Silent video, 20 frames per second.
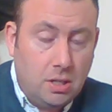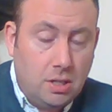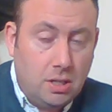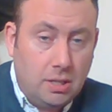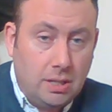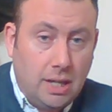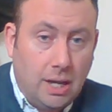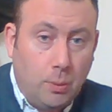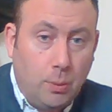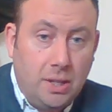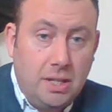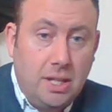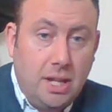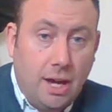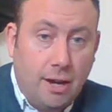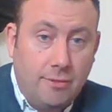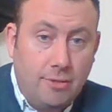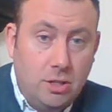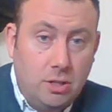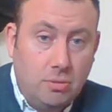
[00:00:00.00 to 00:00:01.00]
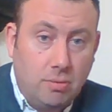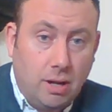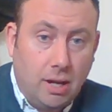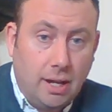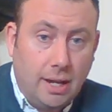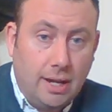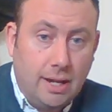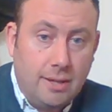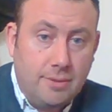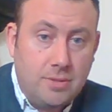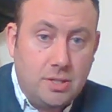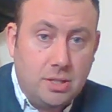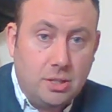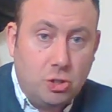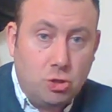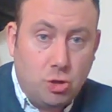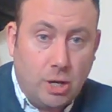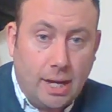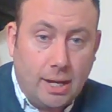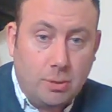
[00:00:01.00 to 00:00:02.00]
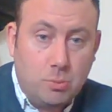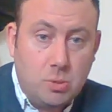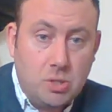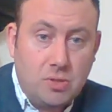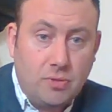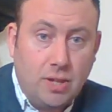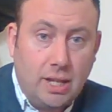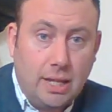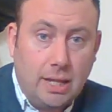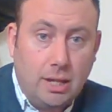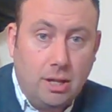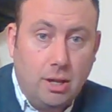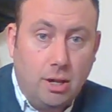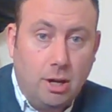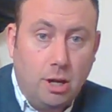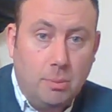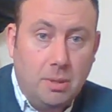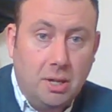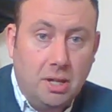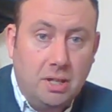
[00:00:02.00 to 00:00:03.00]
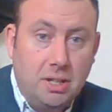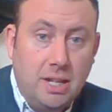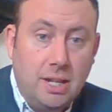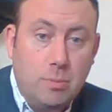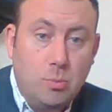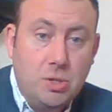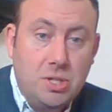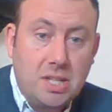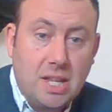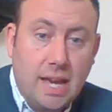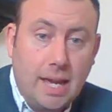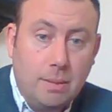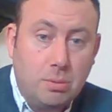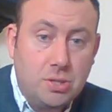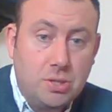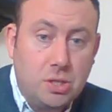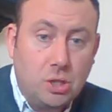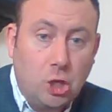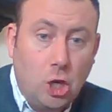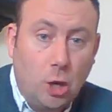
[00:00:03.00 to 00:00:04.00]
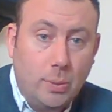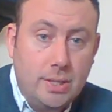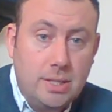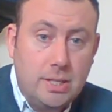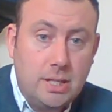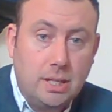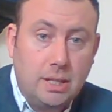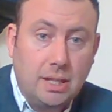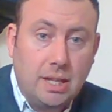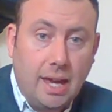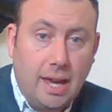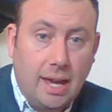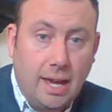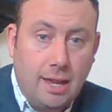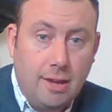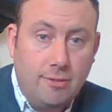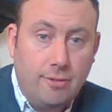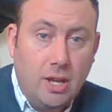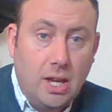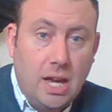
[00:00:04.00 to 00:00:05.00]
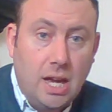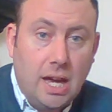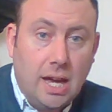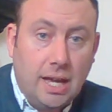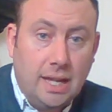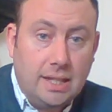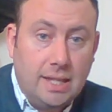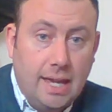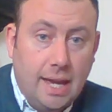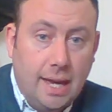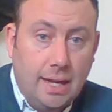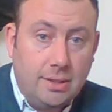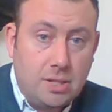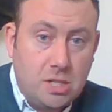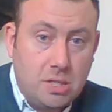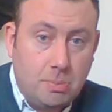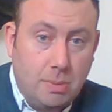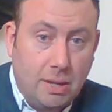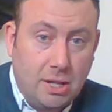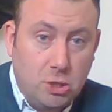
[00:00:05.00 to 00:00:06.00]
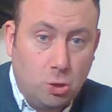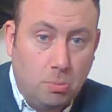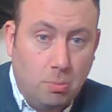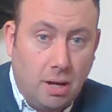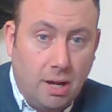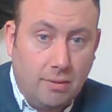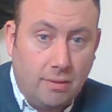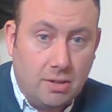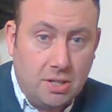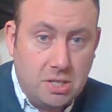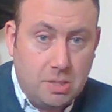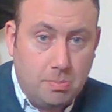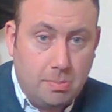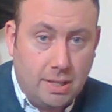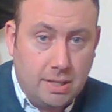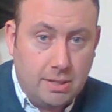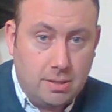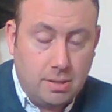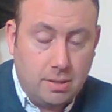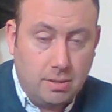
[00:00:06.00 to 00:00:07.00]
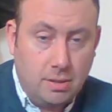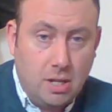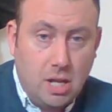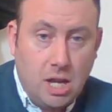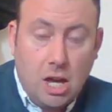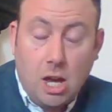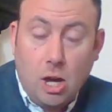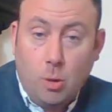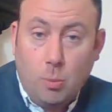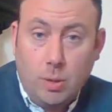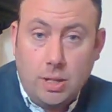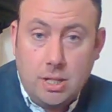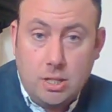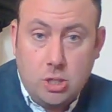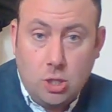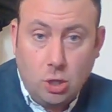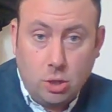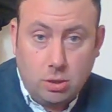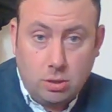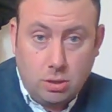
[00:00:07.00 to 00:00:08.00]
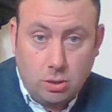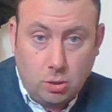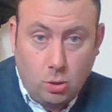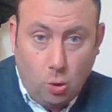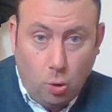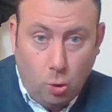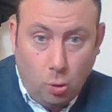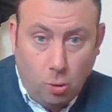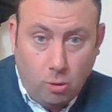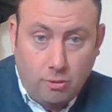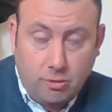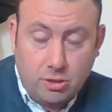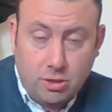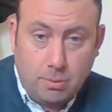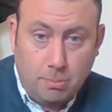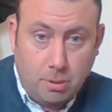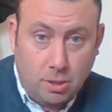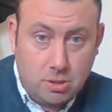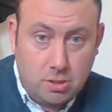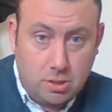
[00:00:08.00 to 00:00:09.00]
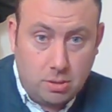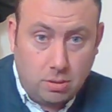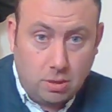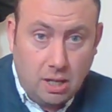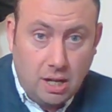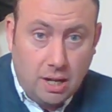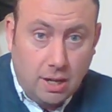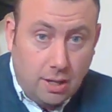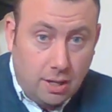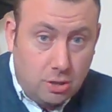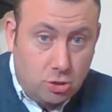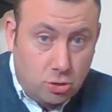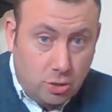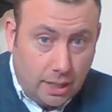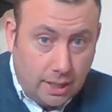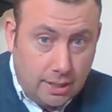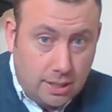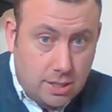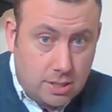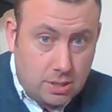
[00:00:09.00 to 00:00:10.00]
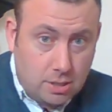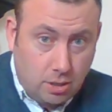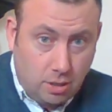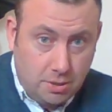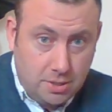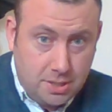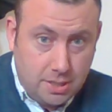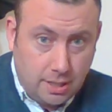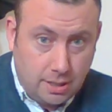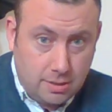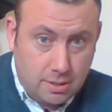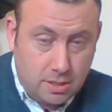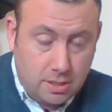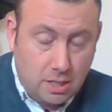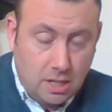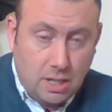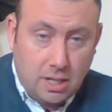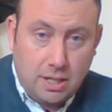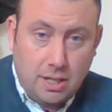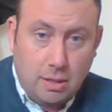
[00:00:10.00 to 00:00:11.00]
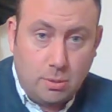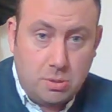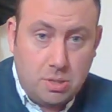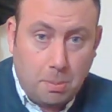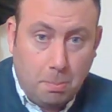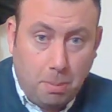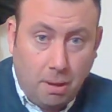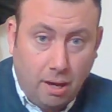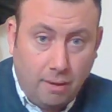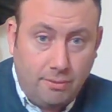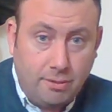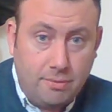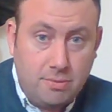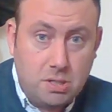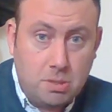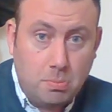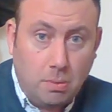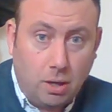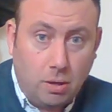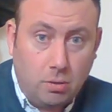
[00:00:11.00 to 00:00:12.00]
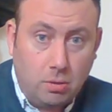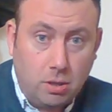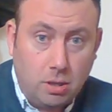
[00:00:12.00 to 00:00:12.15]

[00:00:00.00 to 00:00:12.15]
Now, when the oven arrived and the dragon was feeling calmer, Neem was able to go into the cave and get the special marvelous medicine. And when he took the cork from the bottle and drank its contents, there was a puff of smoke